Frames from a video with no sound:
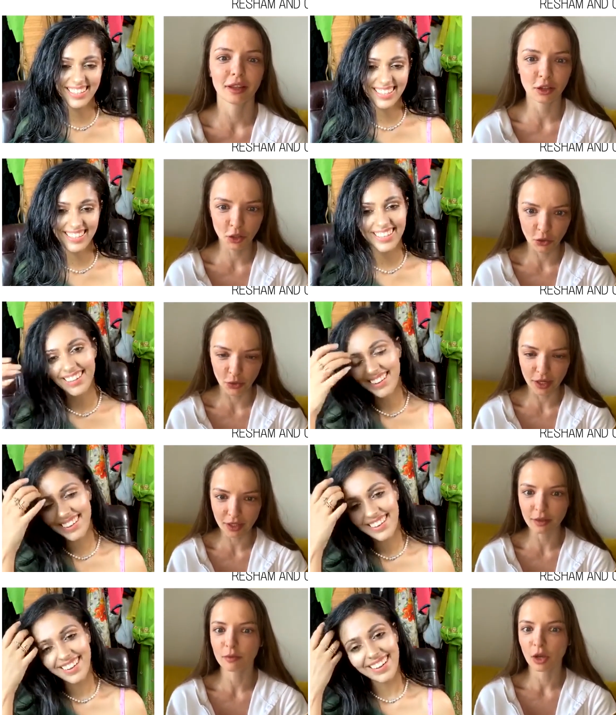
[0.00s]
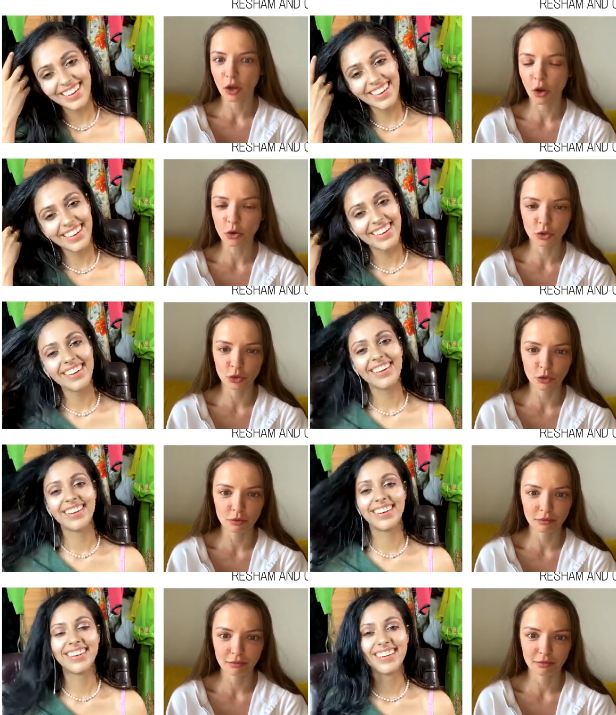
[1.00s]
Speaker 1: that you're ready, go to
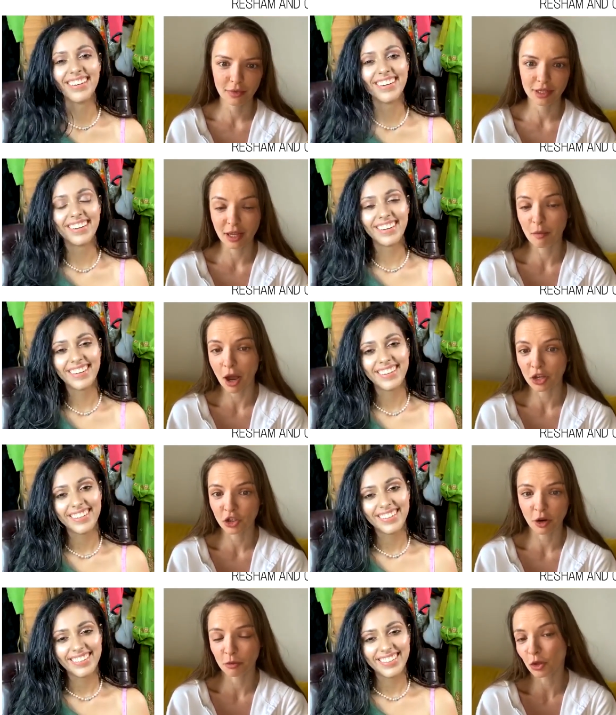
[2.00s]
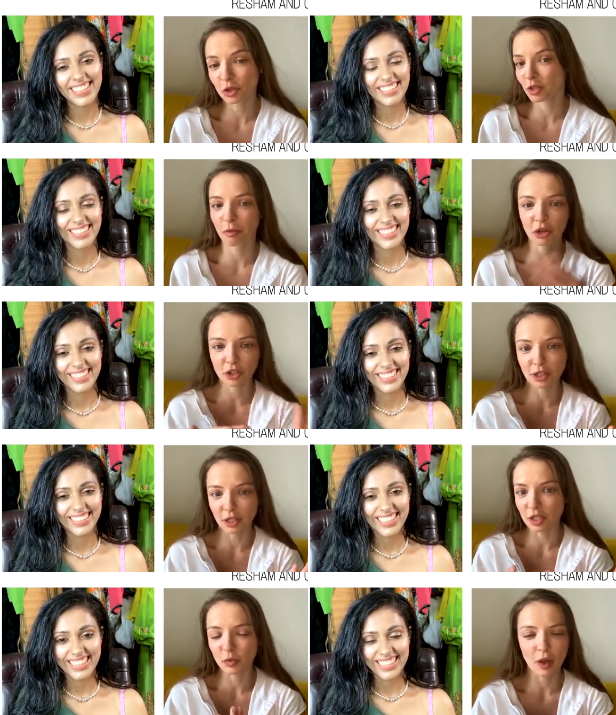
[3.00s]
some ashram, not especially
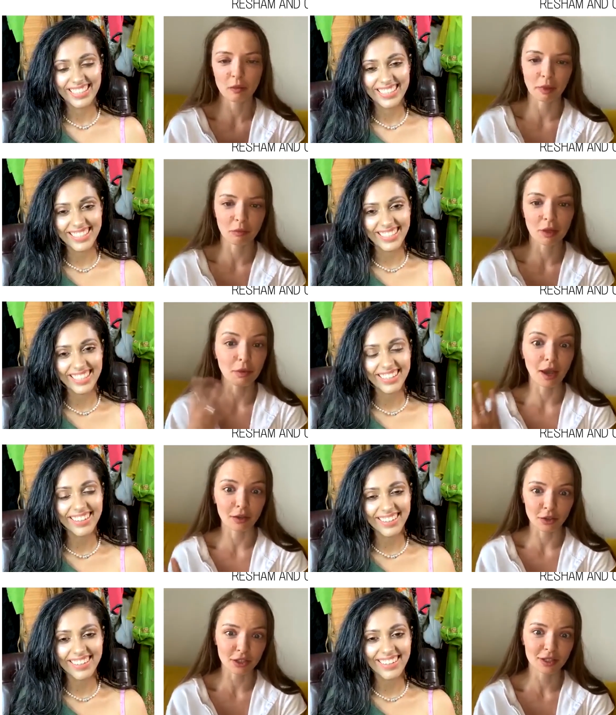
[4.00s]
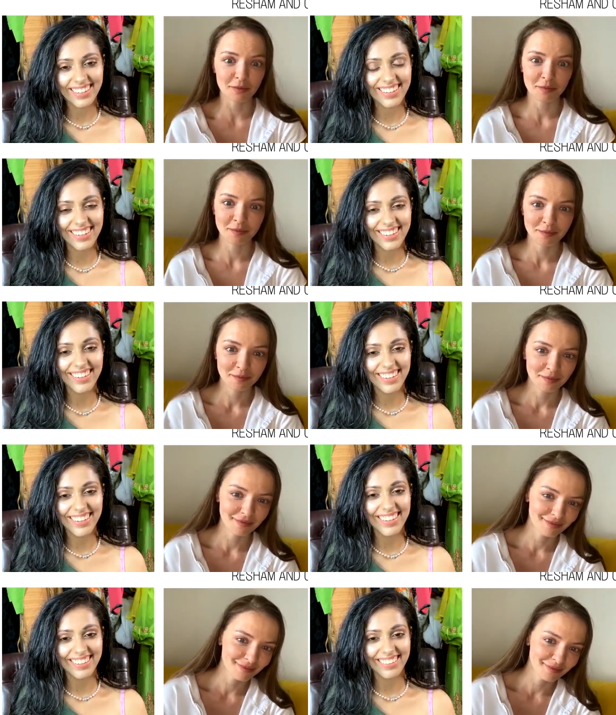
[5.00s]
this one, but maybe others.
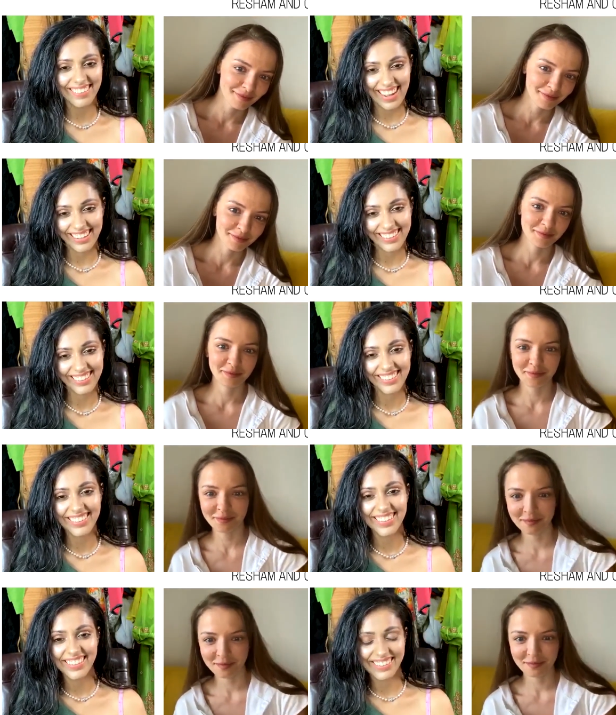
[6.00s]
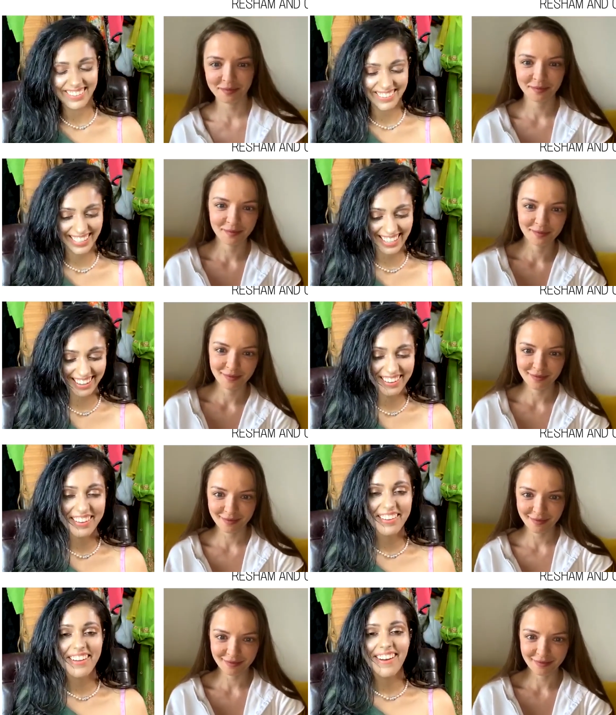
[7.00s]
Speaker 2: Right. Okay.
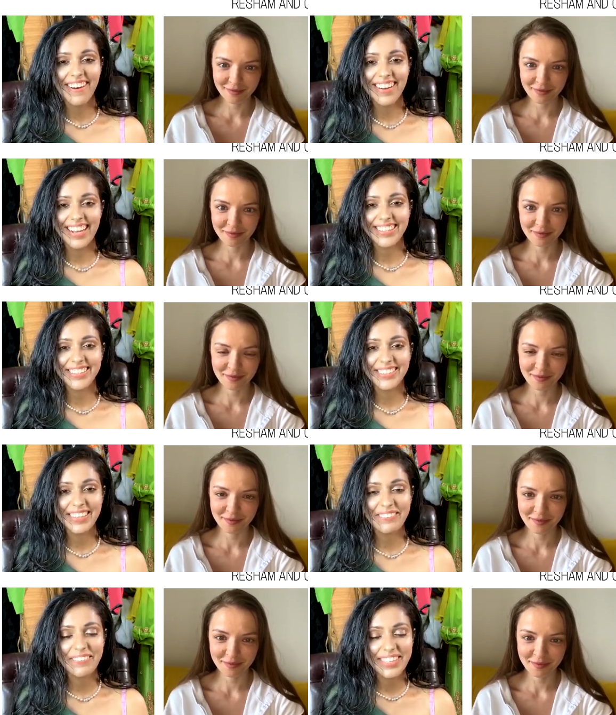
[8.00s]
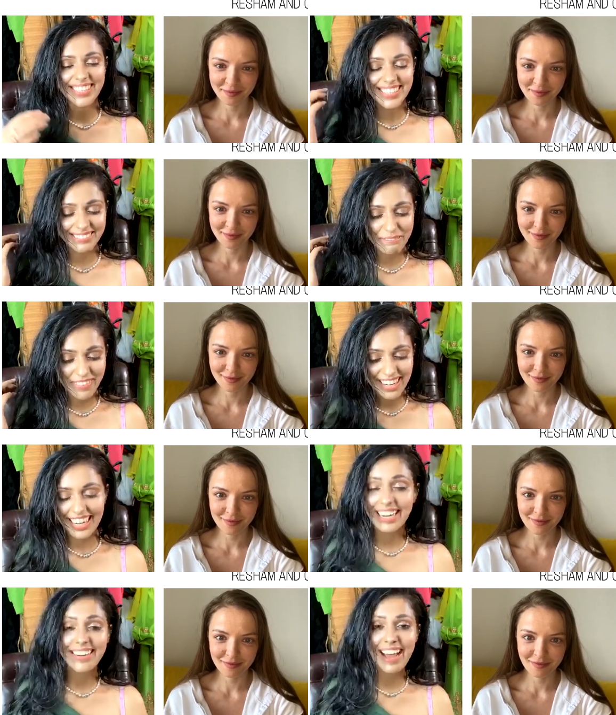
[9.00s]
All right. So it was
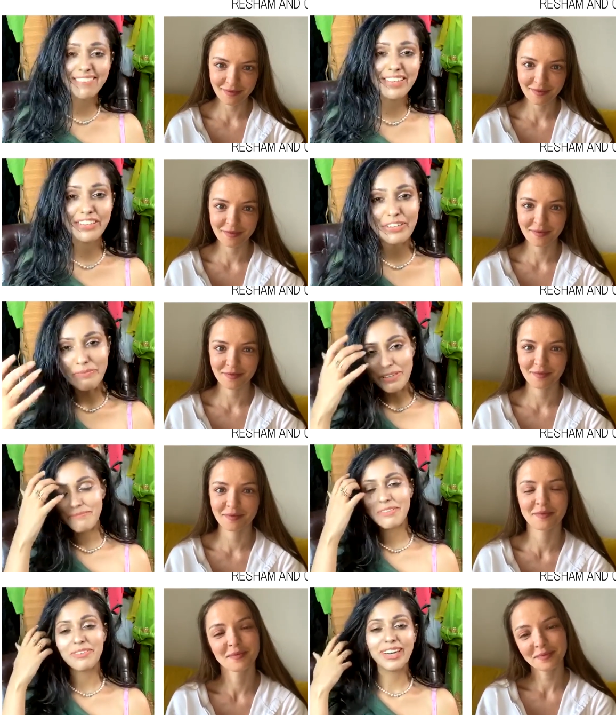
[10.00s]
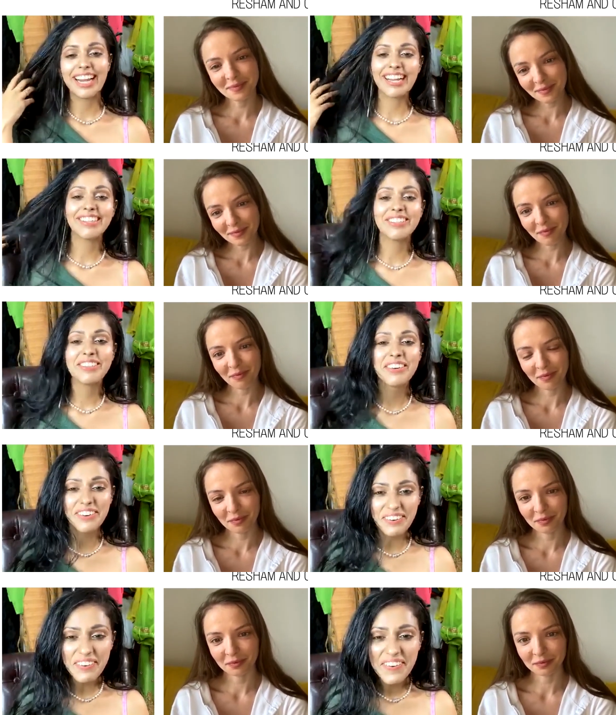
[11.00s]
great having you. But before I let you go,